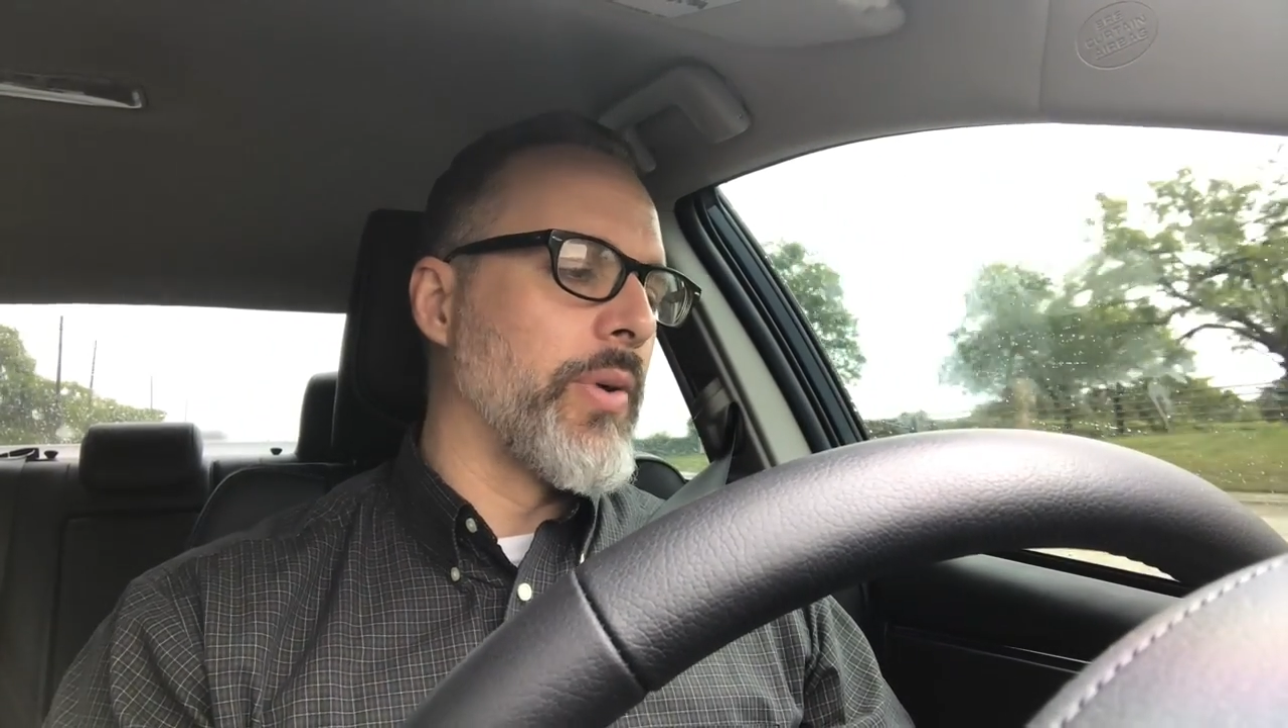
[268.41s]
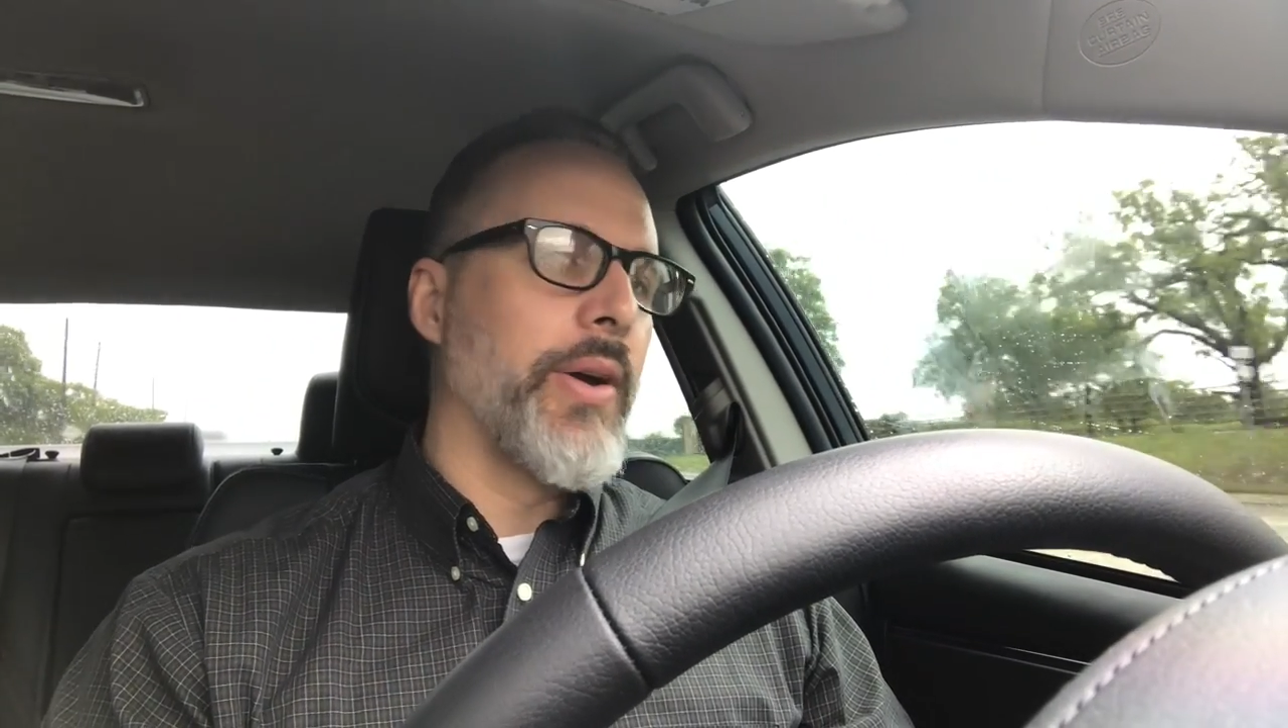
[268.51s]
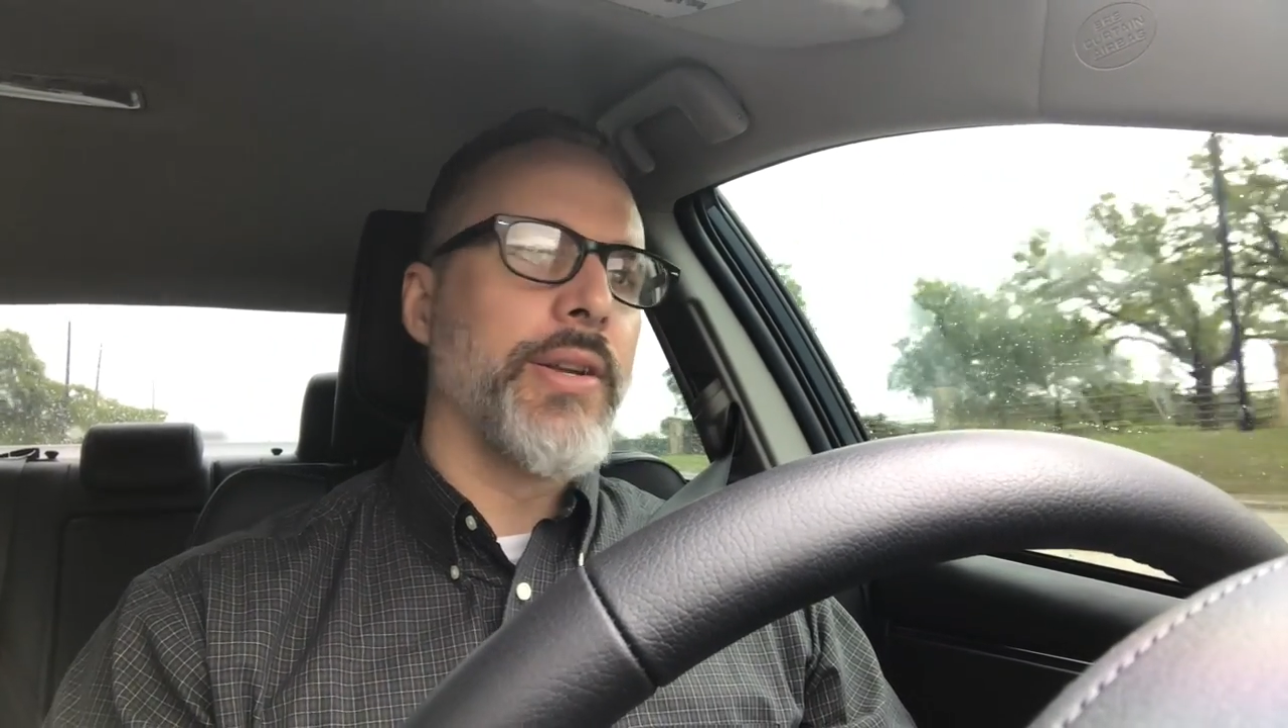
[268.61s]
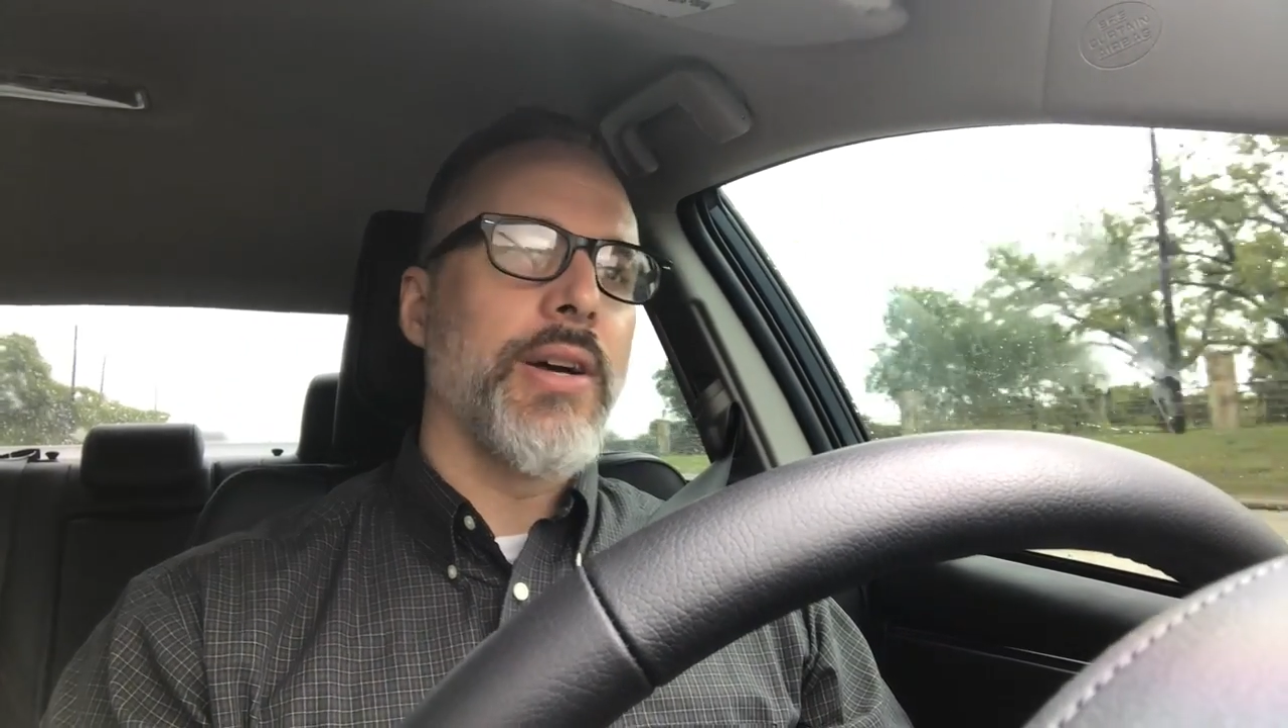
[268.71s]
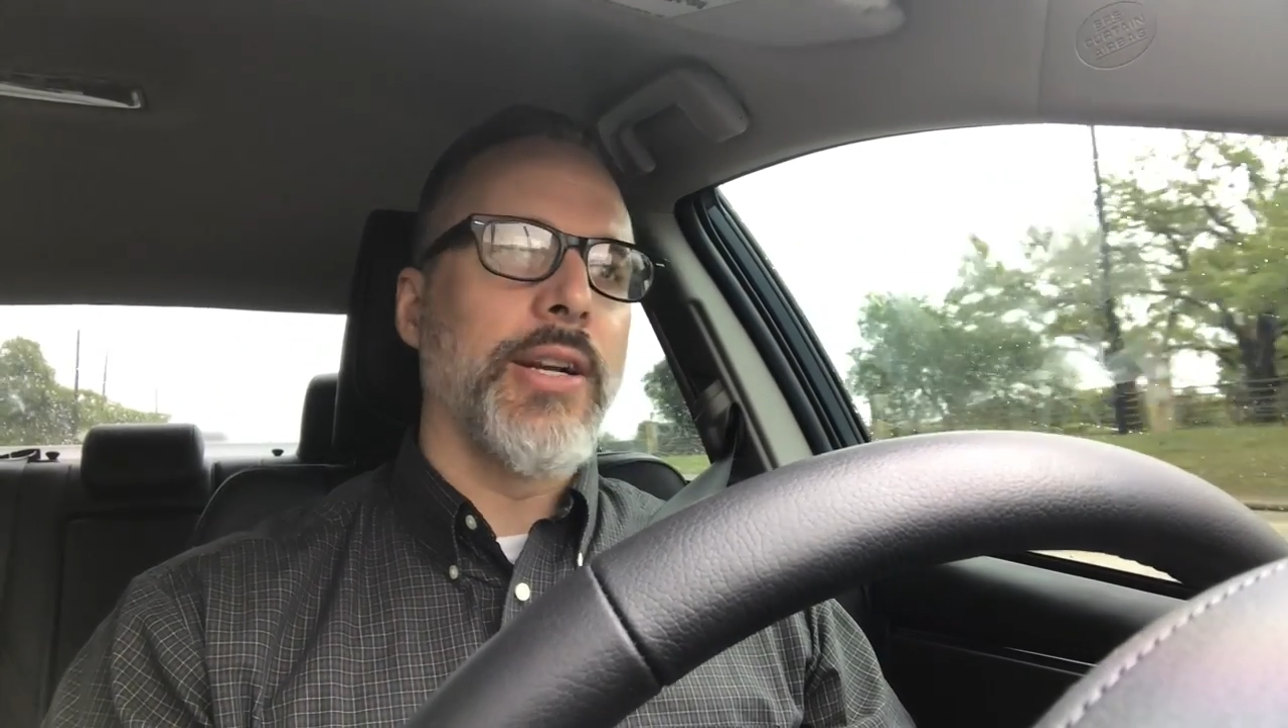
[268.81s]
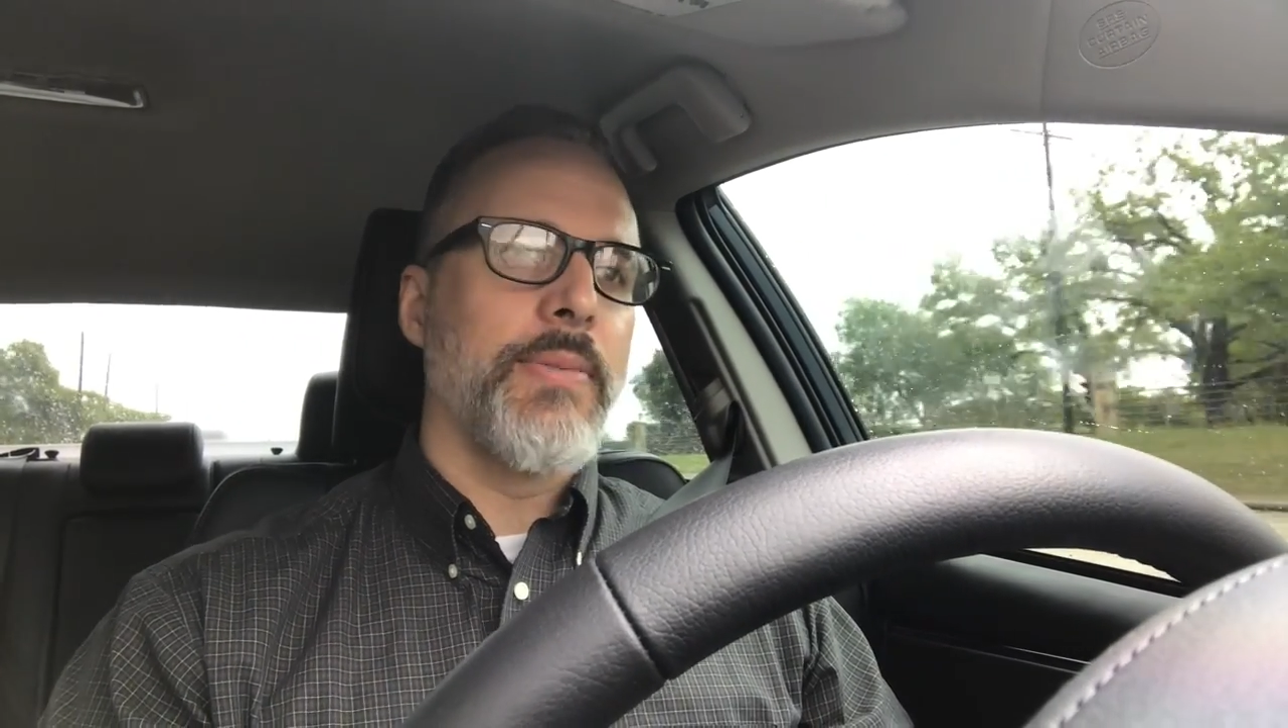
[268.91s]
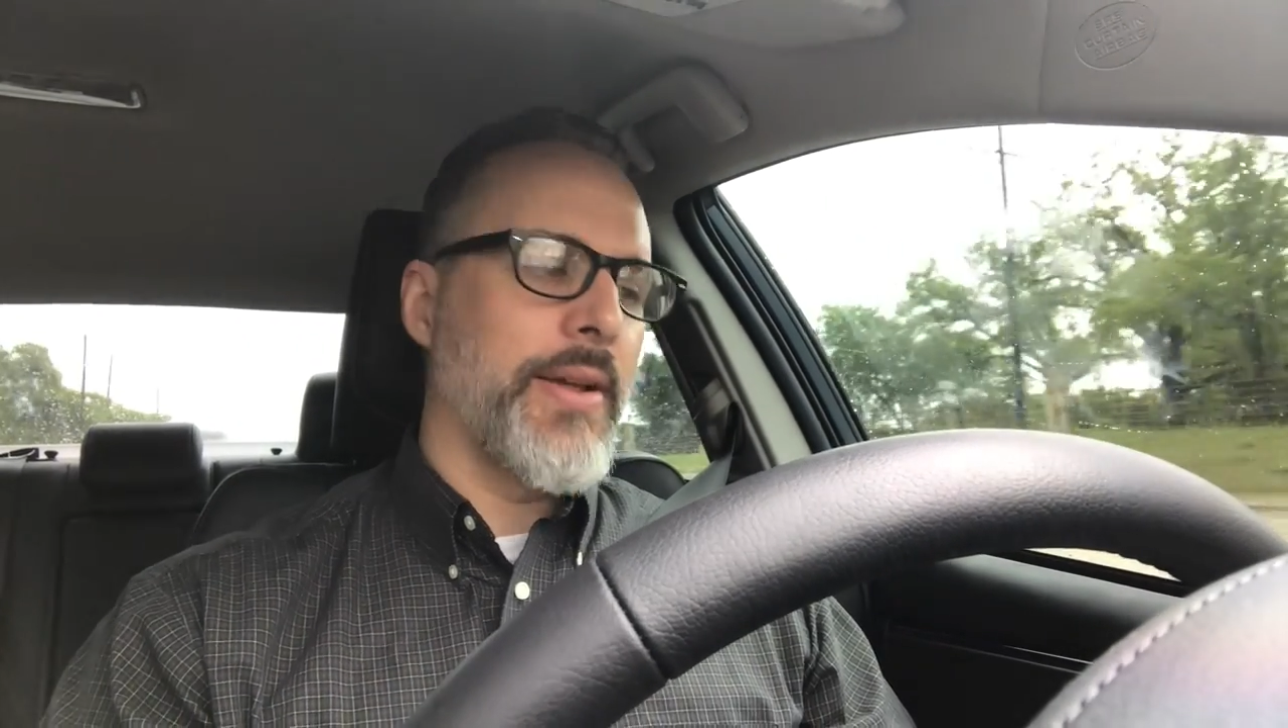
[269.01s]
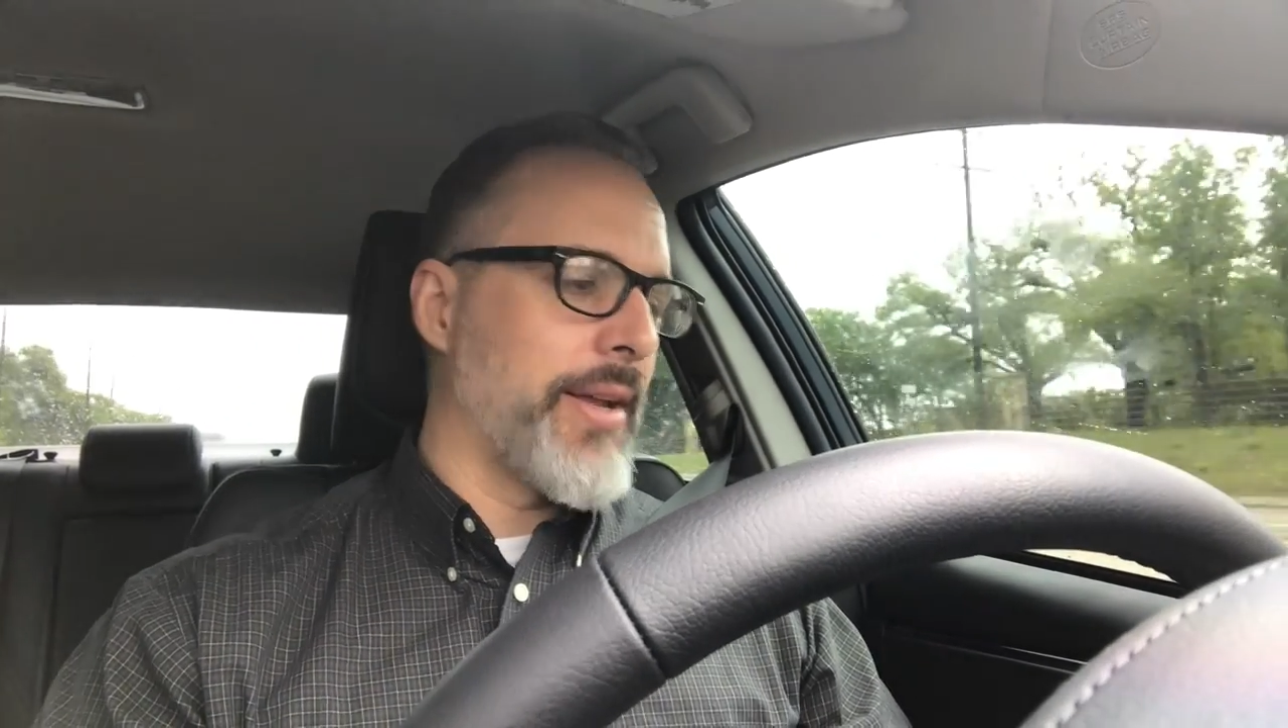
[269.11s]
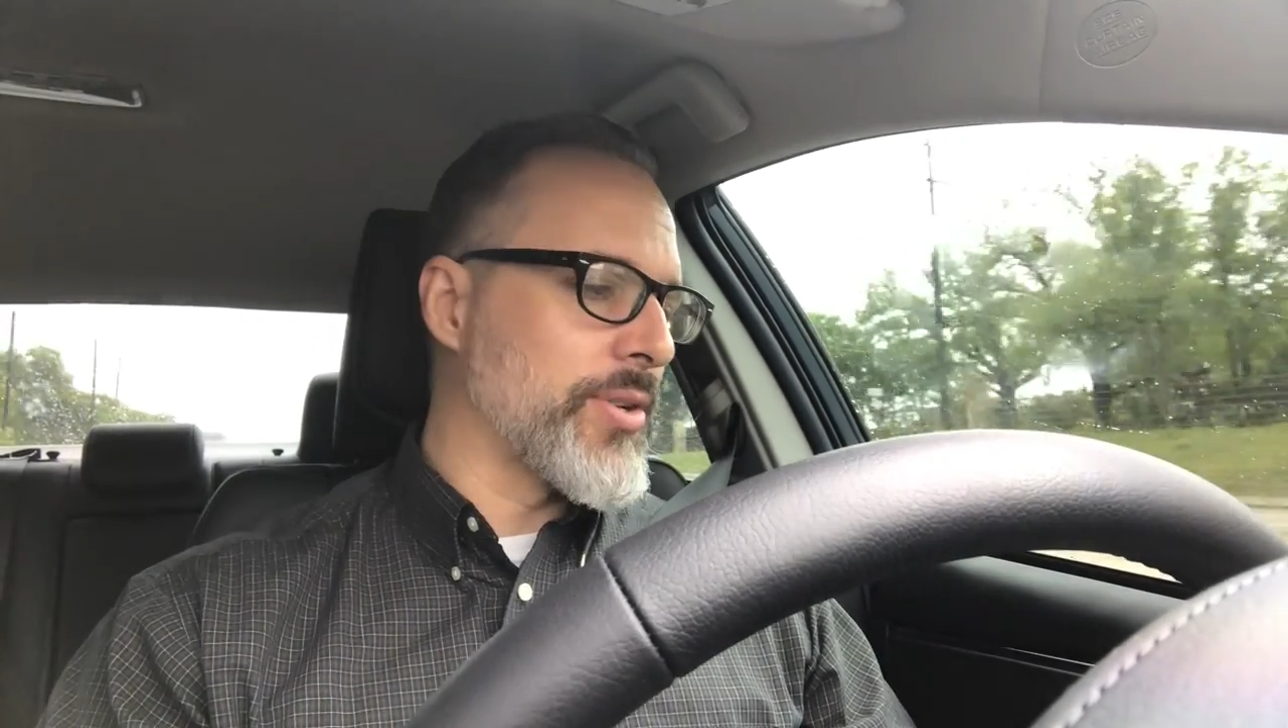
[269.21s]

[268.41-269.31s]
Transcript: we already talked about thou